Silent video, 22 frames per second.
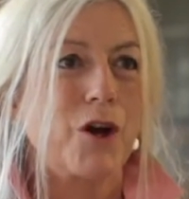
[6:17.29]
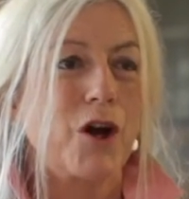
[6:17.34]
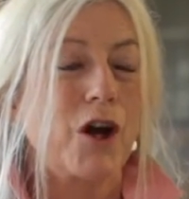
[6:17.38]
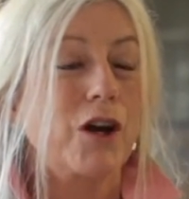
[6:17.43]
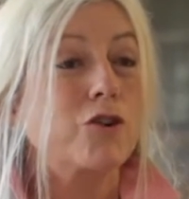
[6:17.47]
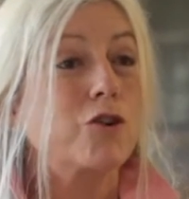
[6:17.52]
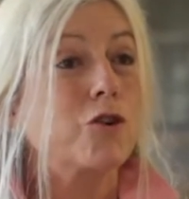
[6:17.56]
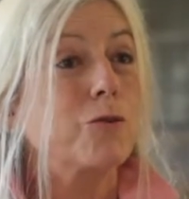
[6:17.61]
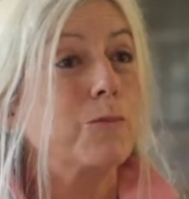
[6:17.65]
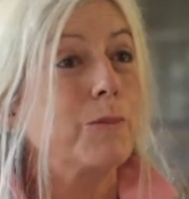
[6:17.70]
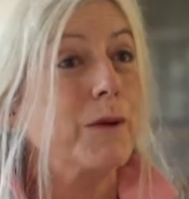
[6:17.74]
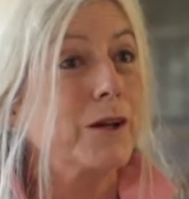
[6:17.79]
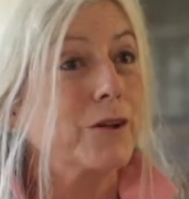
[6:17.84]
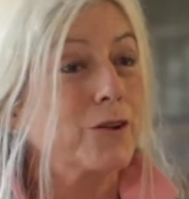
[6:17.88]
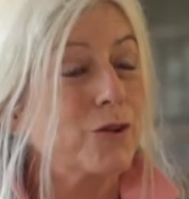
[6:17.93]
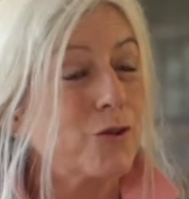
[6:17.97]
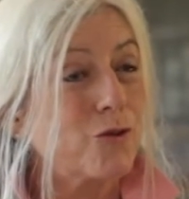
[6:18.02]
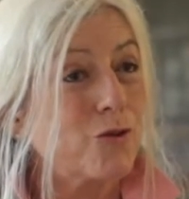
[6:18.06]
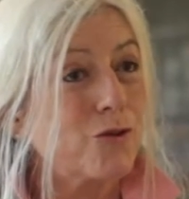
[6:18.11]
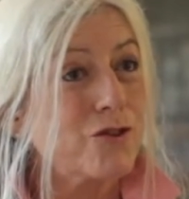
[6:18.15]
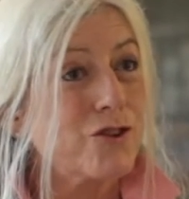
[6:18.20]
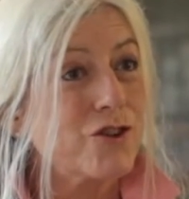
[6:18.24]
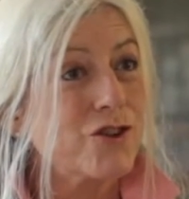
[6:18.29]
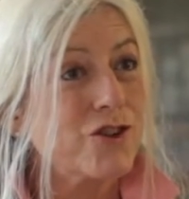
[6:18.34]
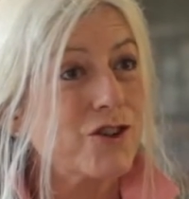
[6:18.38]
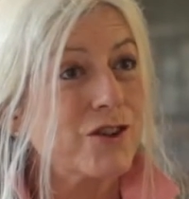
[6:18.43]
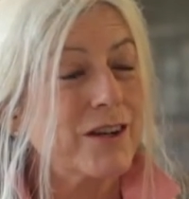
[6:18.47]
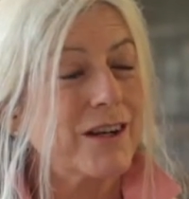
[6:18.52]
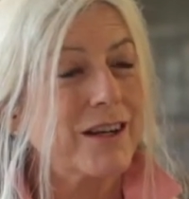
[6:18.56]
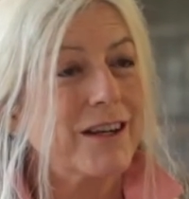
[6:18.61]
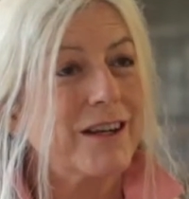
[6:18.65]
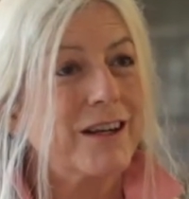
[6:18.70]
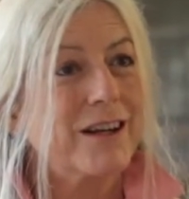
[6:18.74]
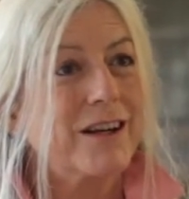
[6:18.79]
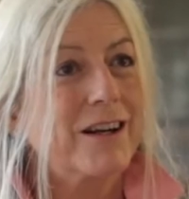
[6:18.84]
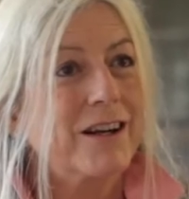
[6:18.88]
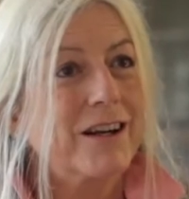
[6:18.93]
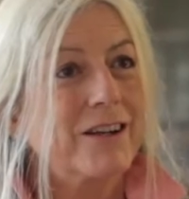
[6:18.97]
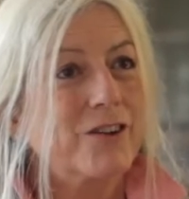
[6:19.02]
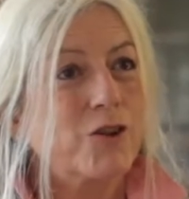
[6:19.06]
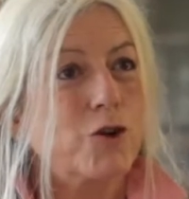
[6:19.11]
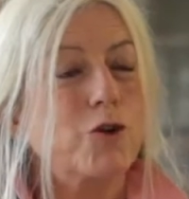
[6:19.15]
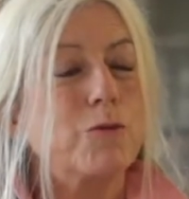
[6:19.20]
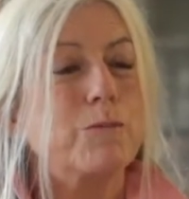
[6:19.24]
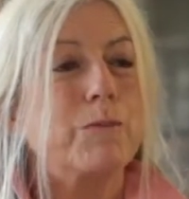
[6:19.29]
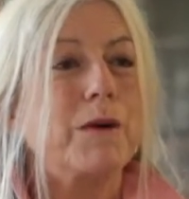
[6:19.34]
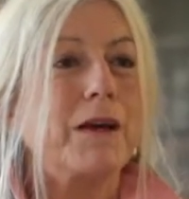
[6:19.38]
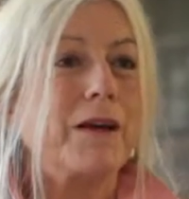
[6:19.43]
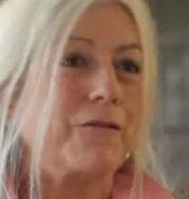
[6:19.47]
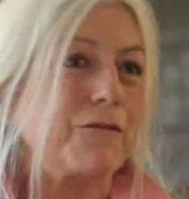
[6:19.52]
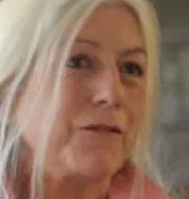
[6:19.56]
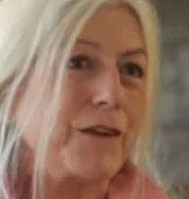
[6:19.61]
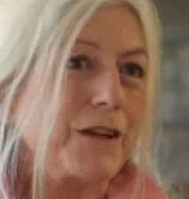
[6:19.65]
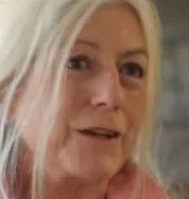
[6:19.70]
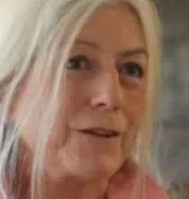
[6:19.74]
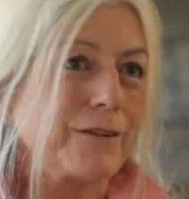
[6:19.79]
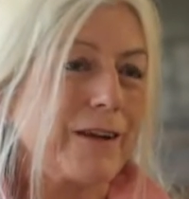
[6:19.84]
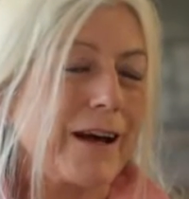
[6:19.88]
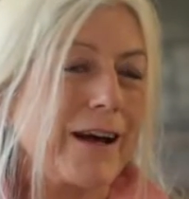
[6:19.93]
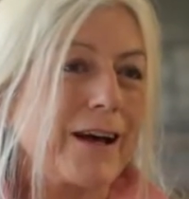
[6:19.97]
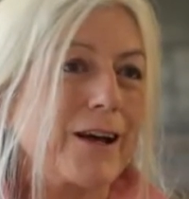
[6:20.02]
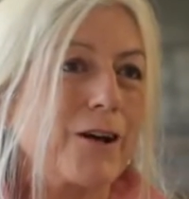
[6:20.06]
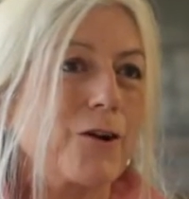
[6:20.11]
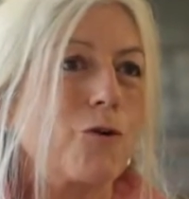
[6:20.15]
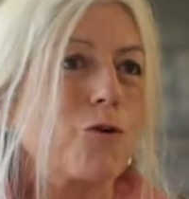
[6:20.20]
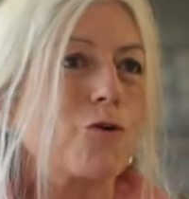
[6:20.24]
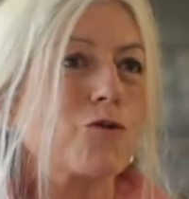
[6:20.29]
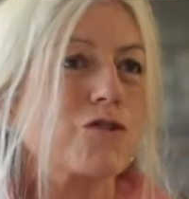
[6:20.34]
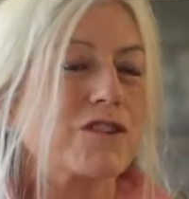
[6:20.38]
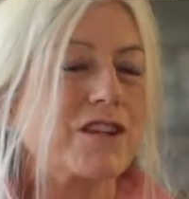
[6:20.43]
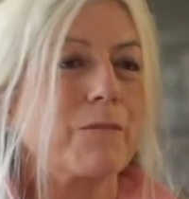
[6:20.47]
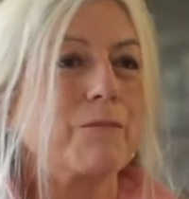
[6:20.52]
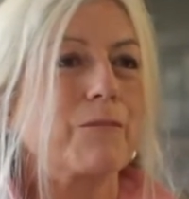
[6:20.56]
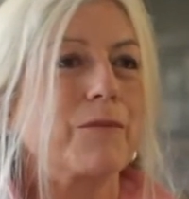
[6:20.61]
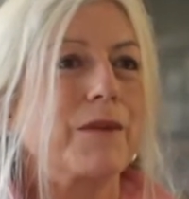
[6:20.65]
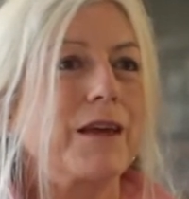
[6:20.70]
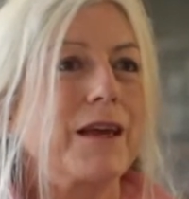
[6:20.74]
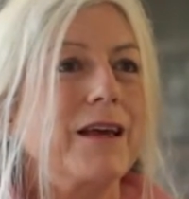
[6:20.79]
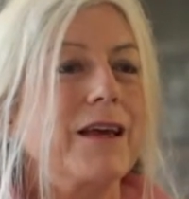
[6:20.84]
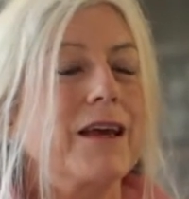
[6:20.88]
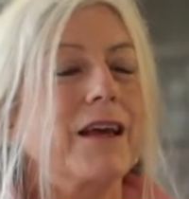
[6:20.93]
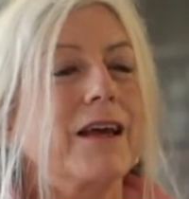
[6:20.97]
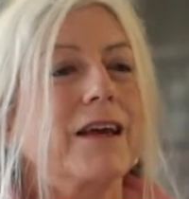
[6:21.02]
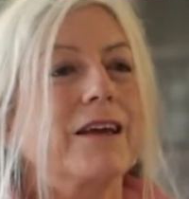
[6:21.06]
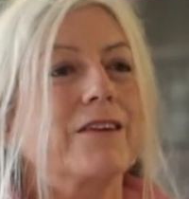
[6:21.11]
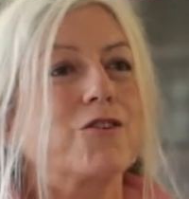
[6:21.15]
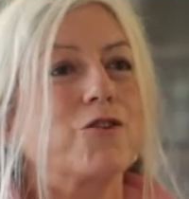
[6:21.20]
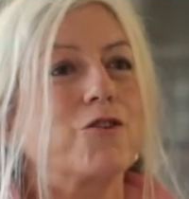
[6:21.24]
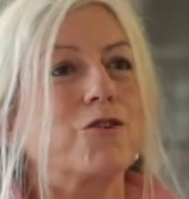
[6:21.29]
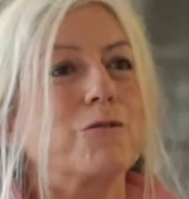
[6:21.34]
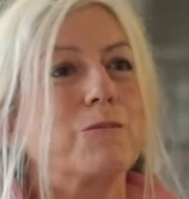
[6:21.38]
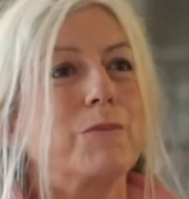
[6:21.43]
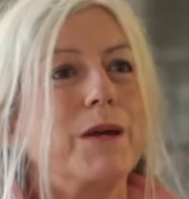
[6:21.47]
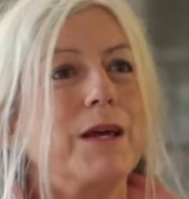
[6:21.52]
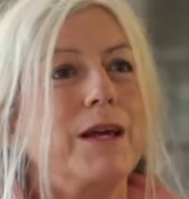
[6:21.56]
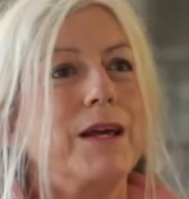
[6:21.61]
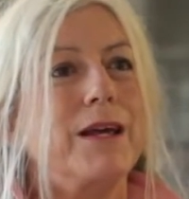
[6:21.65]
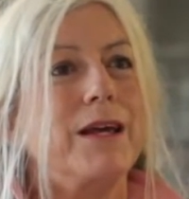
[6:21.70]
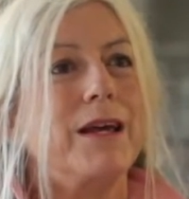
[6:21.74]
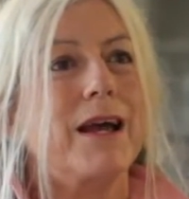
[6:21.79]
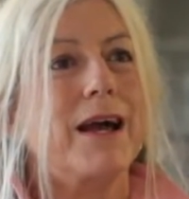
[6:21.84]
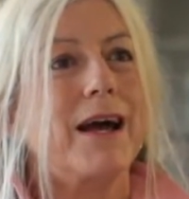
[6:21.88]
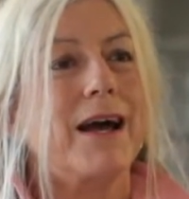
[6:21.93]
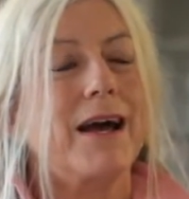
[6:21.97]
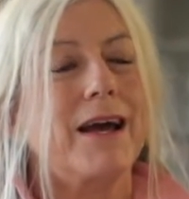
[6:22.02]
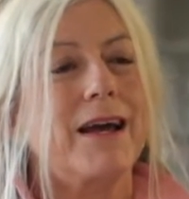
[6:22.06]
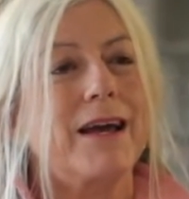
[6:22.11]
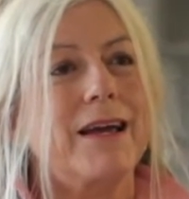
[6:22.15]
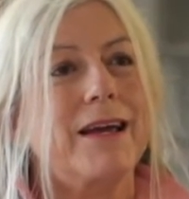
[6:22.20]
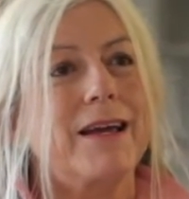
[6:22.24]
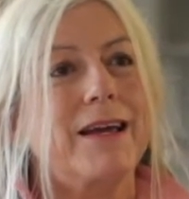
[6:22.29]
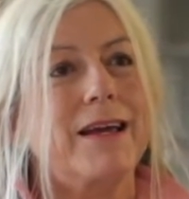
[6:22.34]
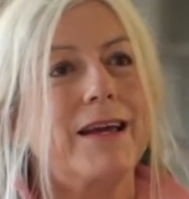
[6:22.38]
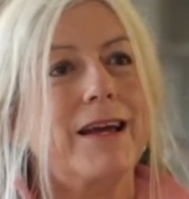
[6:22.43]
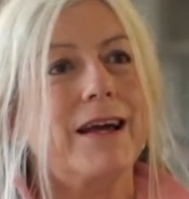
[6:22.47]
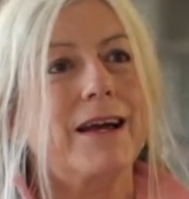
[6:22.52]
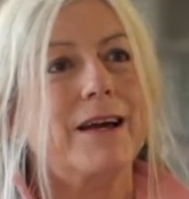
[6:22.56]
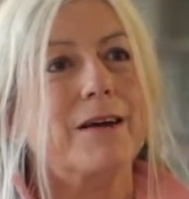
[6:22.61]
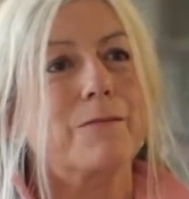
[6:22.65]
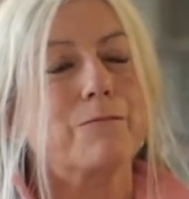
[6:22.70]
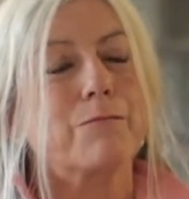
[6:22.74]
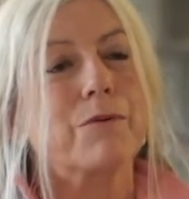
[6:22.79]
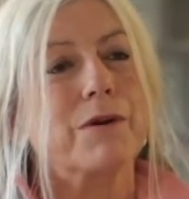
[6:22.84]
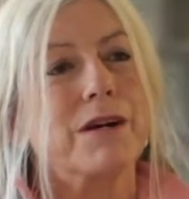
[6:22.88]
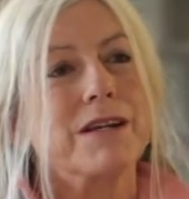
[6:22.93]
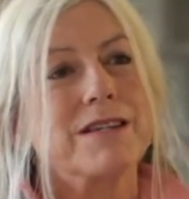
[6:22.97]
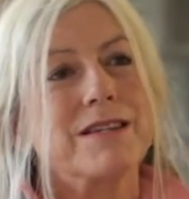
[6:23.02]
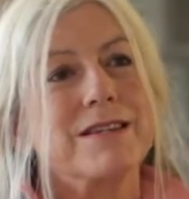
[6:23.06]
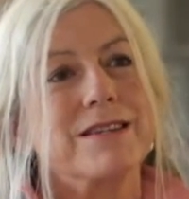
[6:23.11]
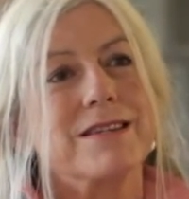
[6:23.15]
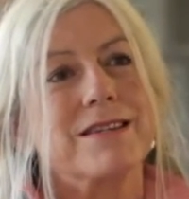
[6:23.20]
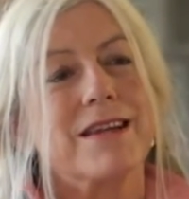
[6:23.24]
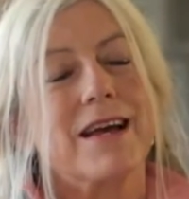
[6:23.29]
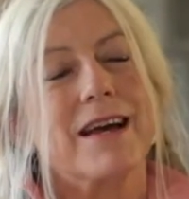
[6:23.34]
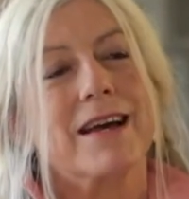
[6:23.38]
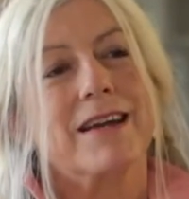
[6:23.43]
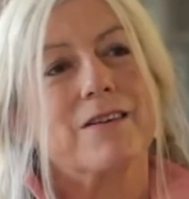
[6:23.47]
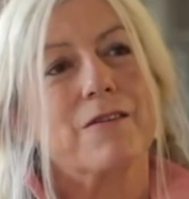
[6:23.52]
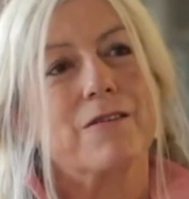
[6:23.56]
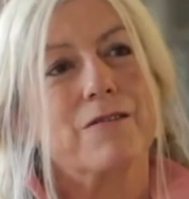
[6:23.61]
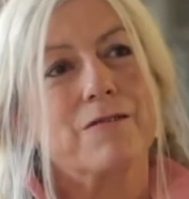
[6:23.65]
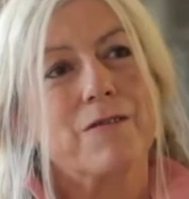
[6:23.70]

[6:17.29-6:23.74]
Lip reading: It could be a launch, it could be a field day or something, it could be a presence at